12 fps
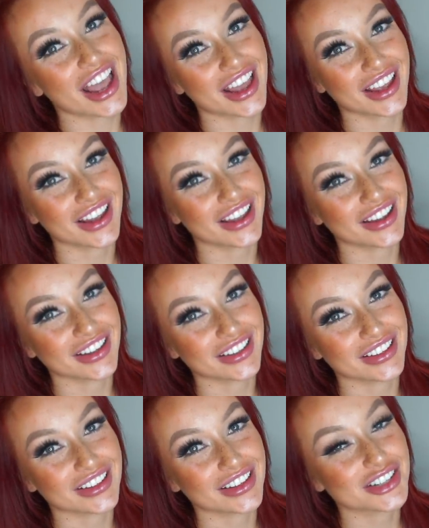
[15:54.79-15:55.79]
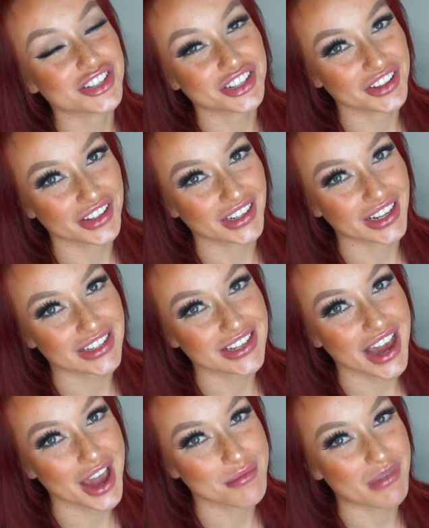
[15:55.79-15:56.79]
And until the next
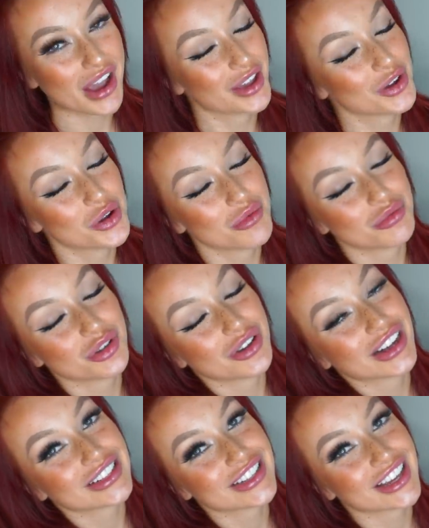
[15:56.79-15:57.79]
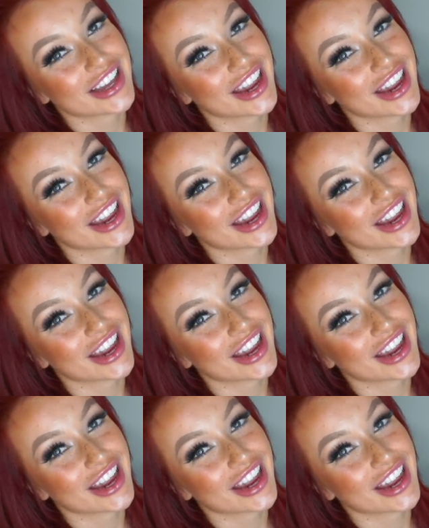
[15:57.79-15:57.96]
time, I hope you guys take